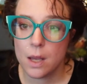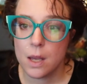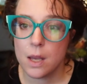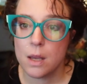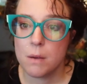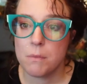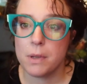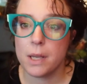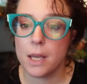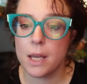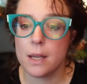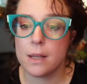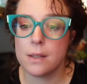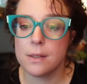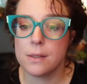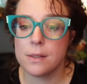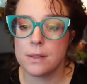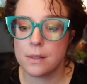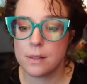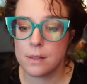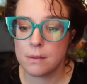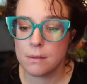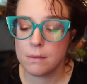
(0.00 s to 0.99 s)

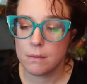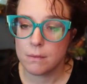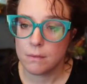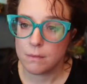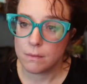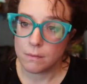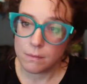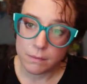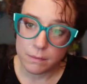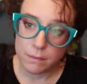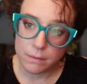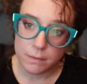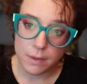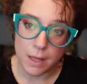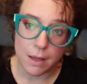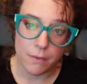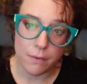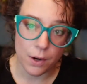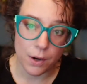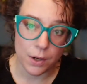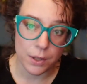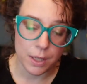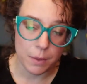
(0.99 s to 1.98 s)
because they've
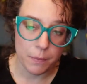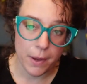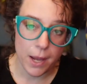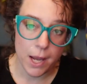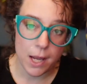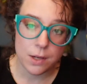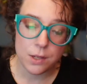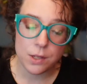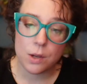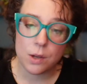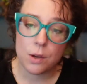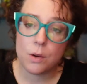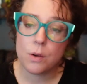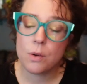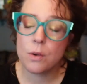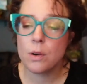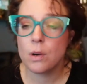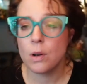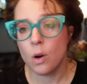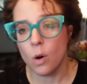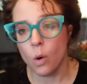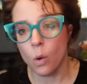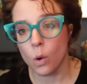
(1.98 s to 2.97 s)
already paid you
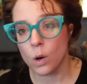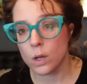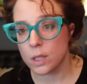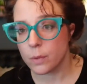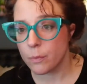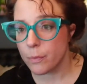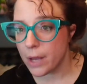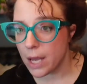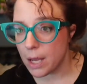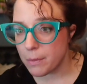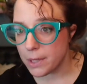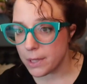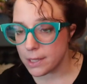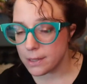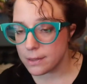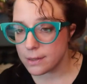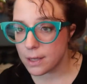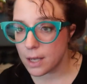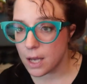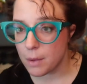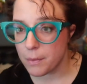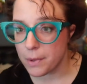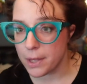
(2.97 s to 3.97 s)
or the payment is
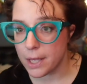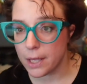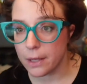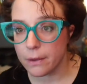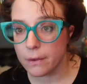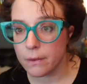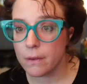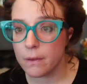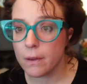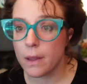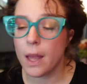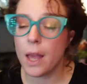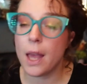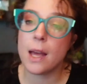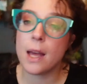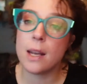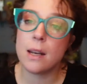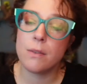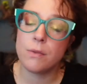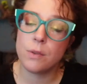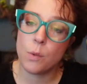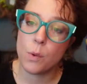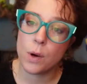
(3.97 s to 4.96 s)
coming.
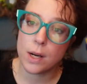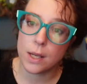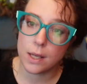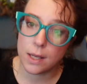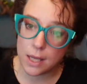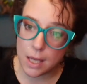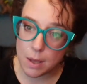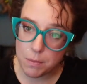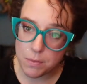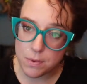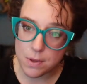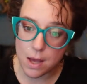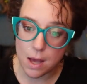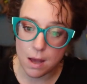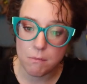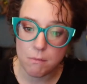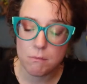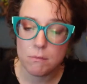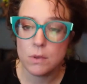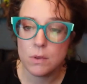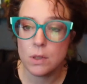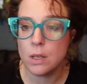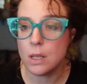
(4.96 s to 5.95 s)
And if you want to keep
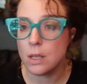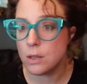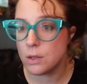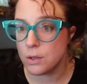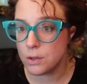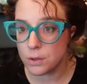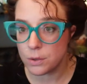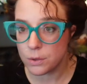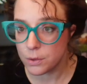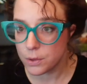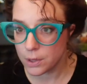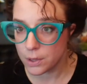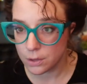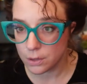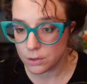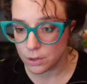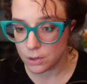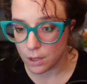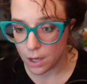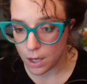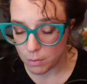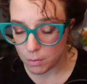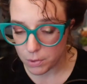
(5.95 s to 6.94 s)
them, you need to do a good
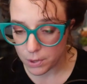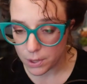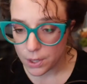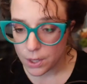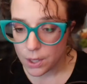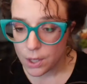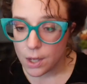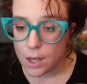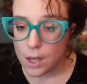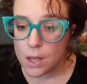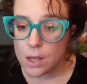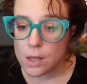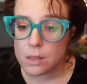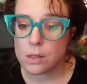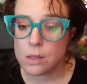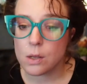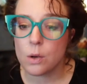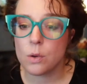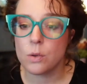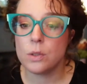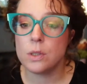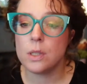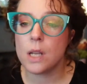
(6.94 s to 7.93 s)
job.
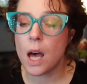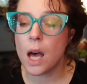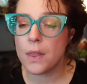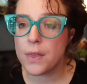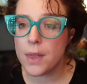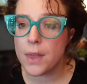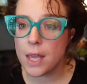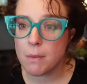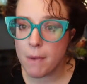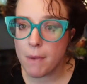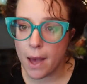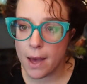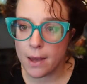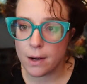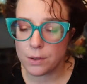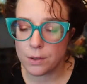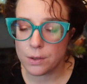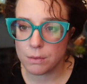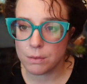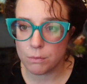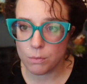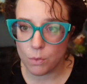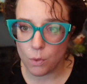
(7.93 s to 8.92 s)
So nothing
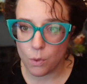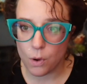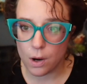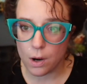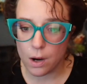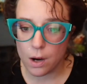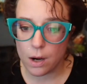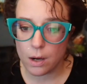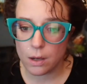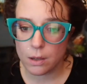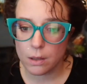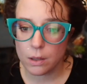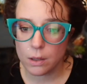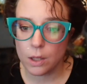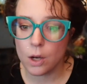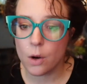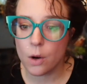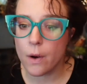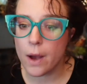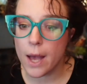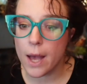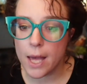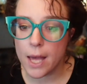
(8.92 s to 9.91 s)
matters more.
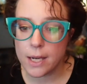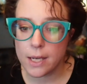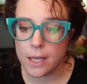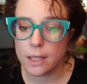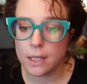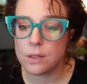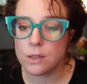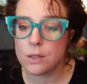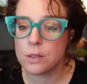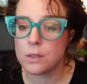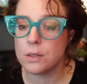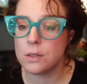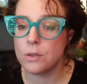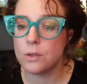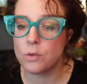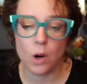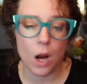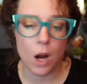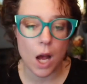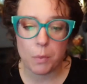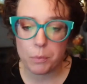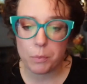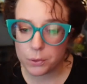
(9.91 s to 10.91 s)
Go ahead and just
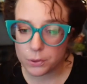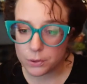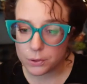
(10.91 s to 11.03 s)
drop